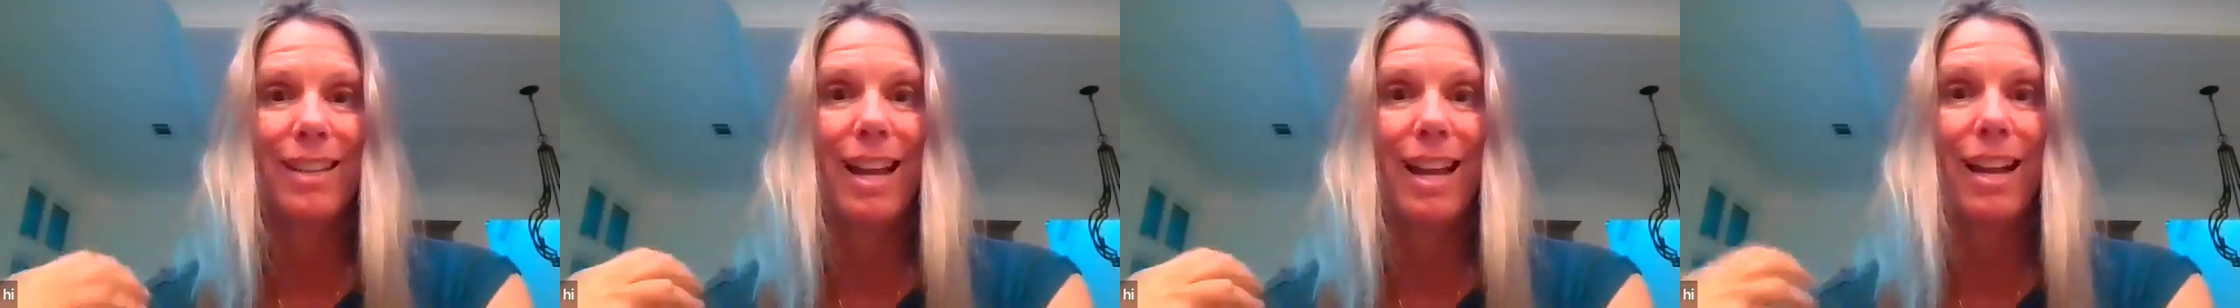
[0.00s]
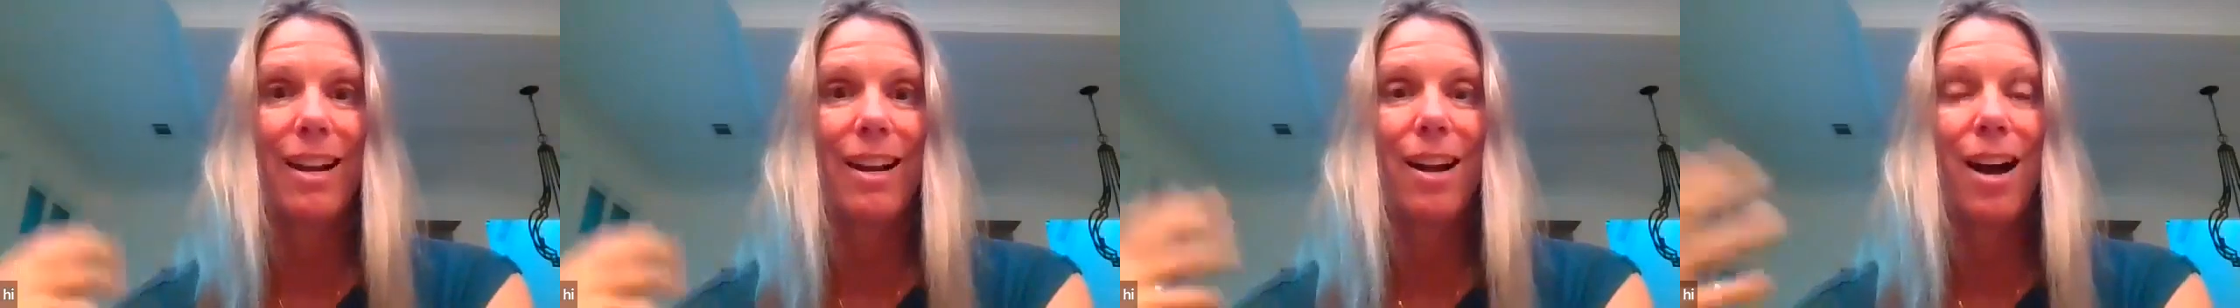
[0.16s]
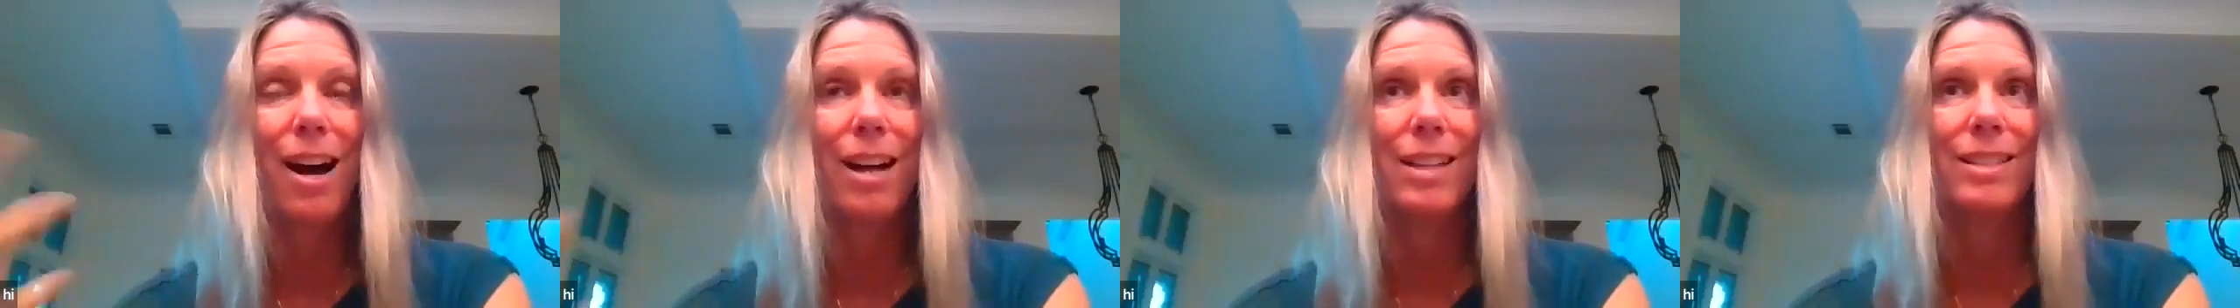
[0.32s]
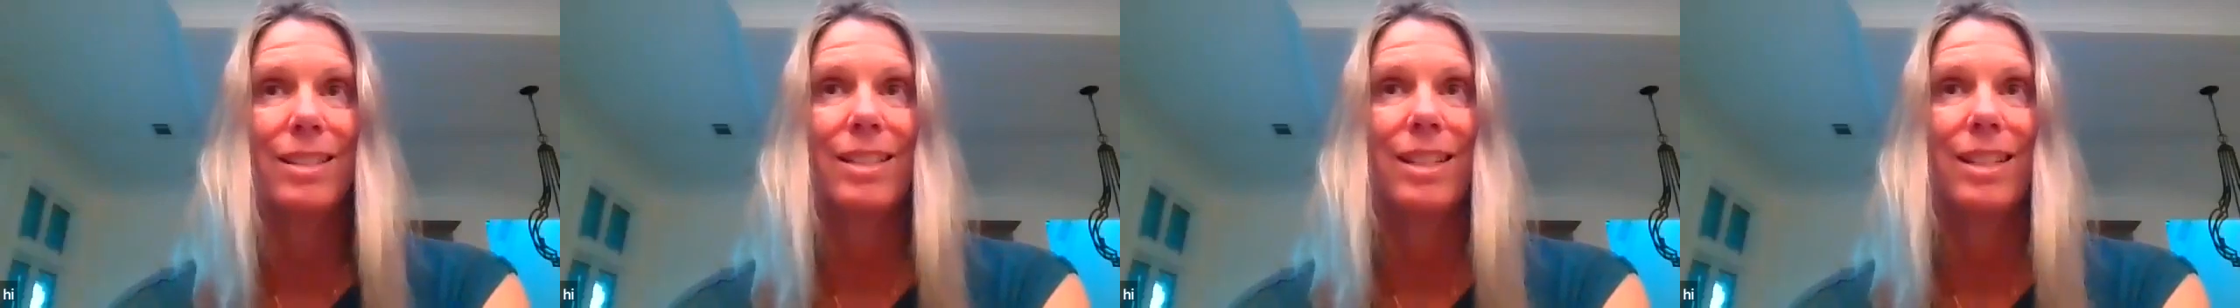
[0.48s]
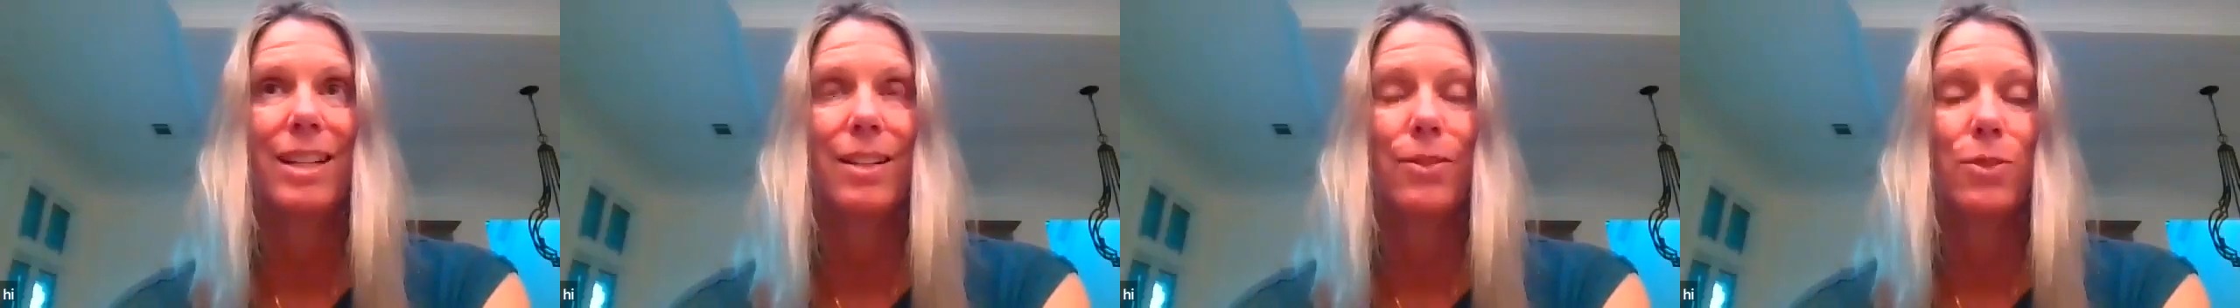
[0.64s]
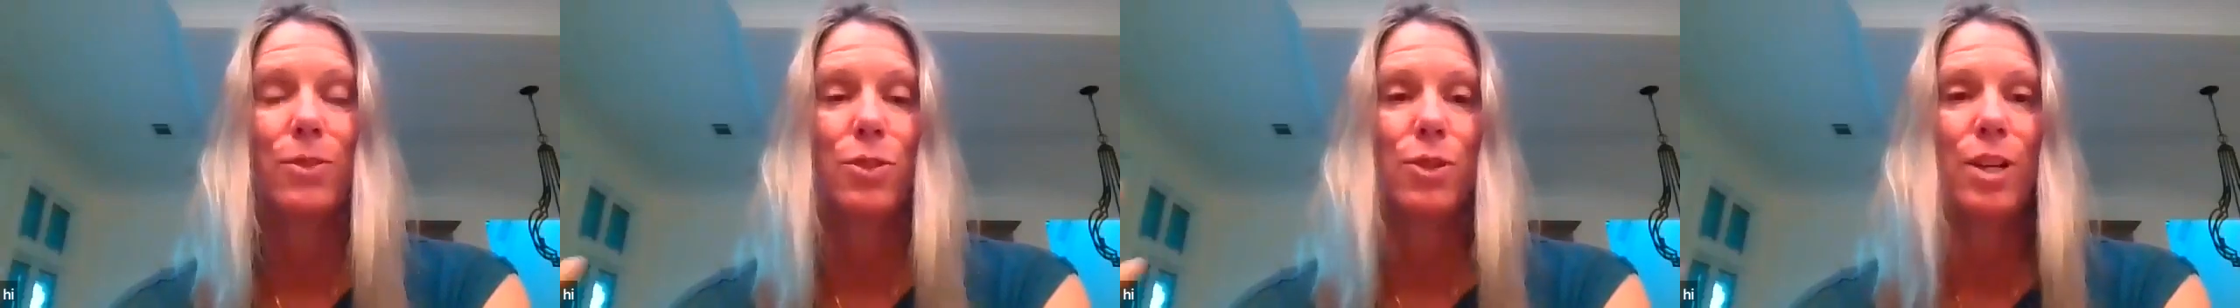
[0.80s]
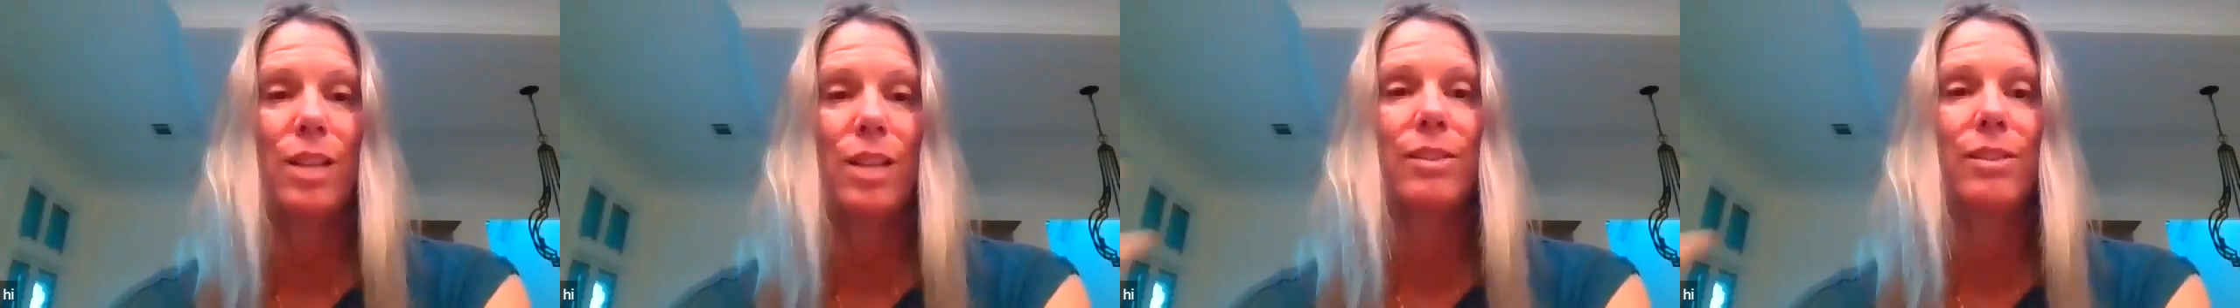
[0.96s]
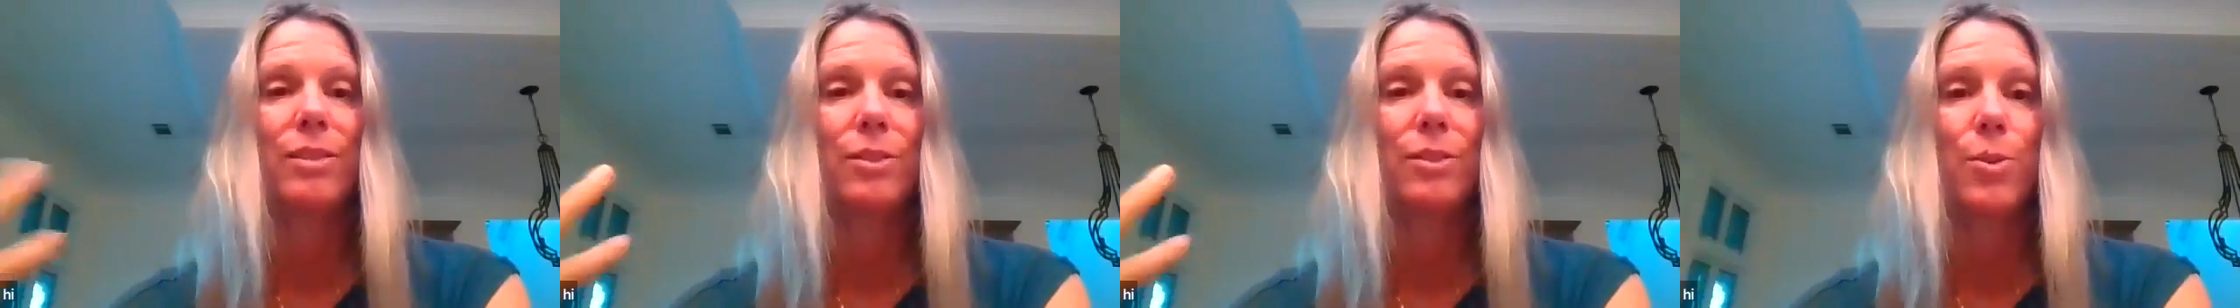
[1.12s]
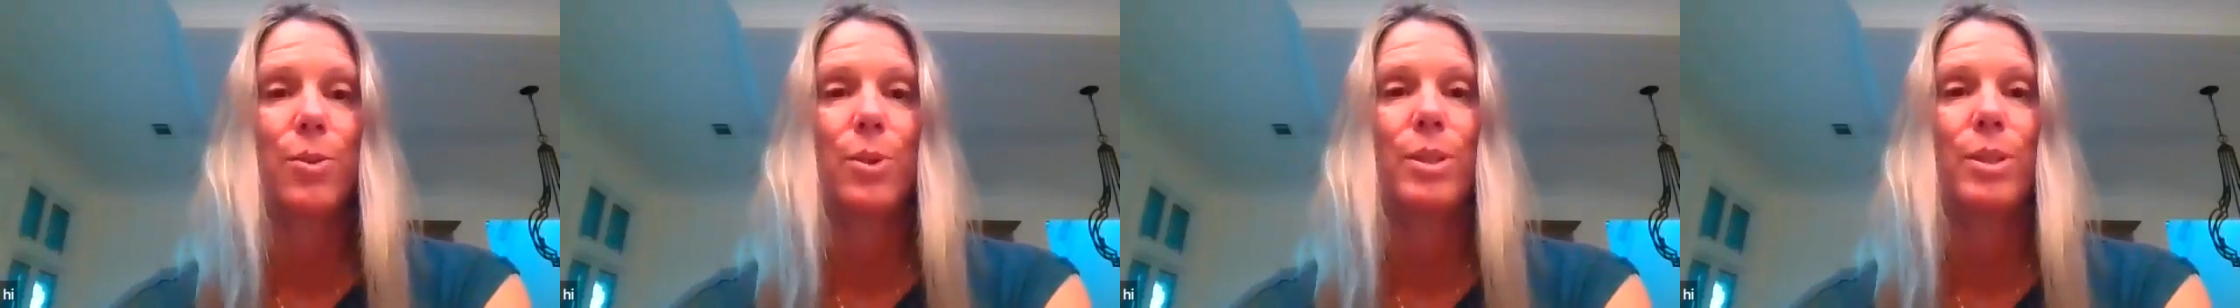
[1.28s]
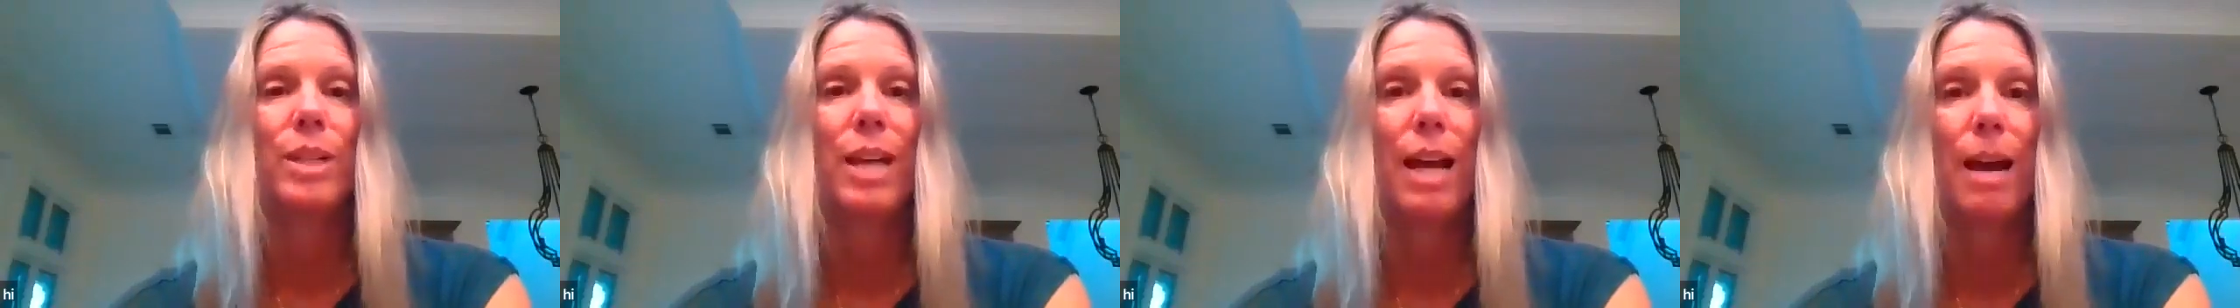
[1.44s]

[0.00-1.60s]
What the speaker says: That oxidative stress is going